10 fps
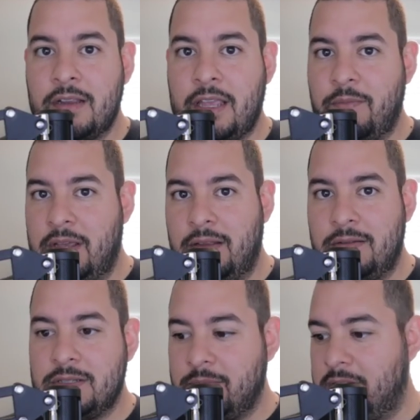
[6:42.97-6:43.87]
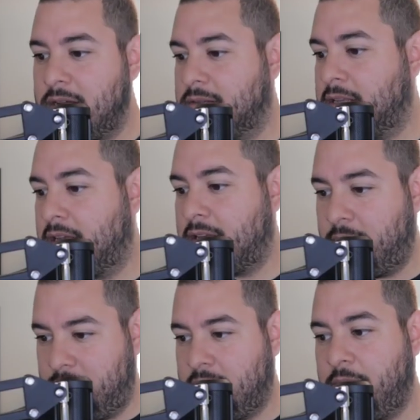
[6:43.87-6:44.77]
Can we do something else? Like,
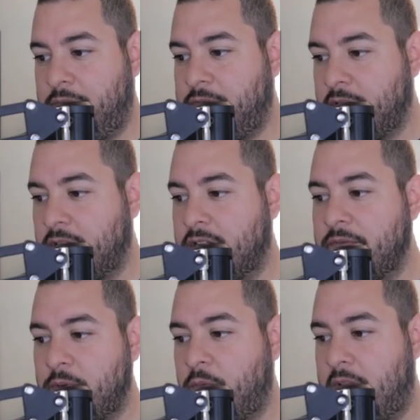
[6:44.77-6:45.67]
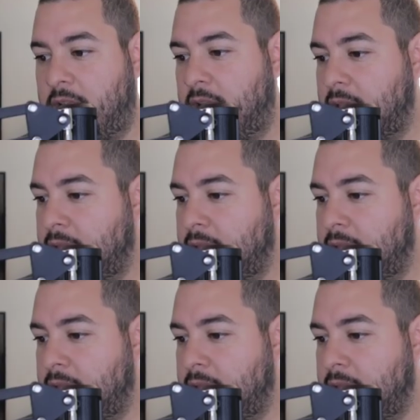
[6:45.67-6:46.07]
can we figure a different way?